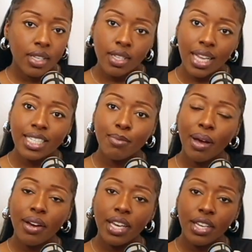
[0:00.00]
That's
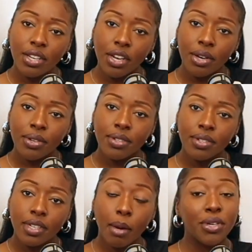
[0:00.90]
about it, you know.
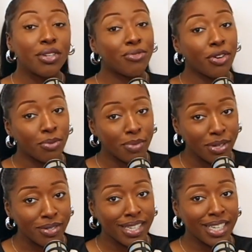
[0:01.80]
I mean, you can follow me
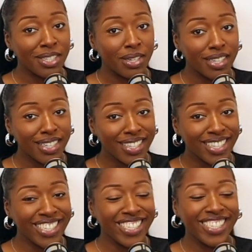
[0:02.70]
on TikTok
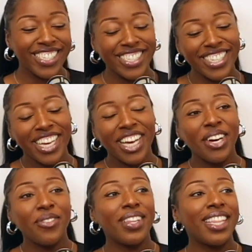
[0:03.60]

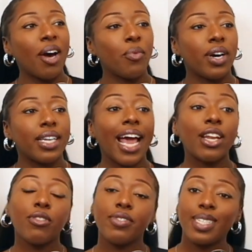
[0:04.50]
with that one.
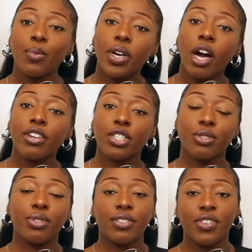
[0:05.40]
And obviously, we are
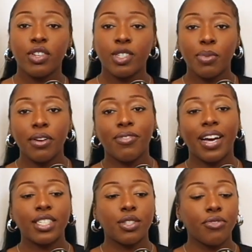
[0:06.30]
exclusively on
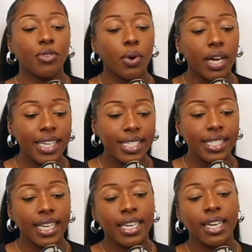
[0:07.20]
Spotify. So if you are
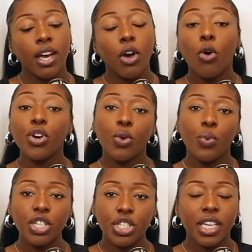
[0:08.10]
listening or you're
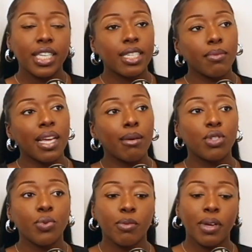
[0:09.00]
watching and sometimes
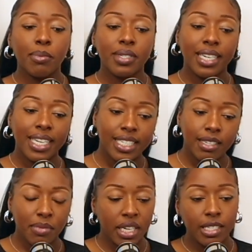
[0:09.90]
you want to be able to
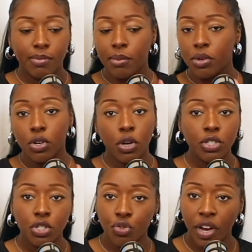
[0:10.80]
listen because maybe you're
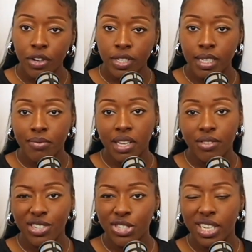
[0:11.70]
concentrating on something
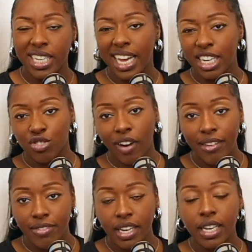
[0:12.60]
visually like
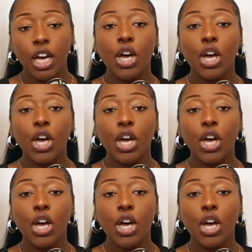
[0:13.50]
driving,